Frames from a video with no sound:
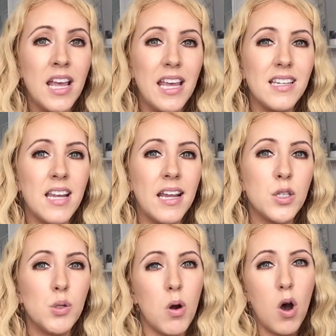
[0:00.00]
it
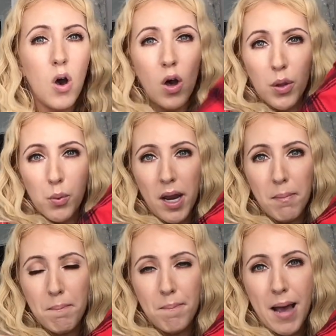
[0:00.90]
takes you all the
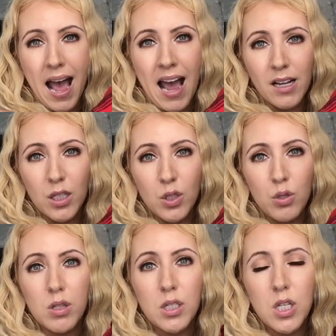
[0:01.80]
way back
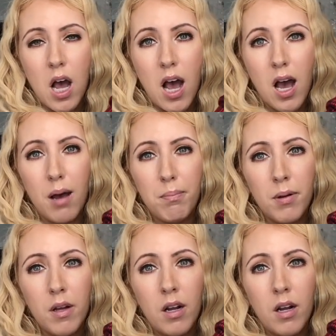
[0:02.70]
to the top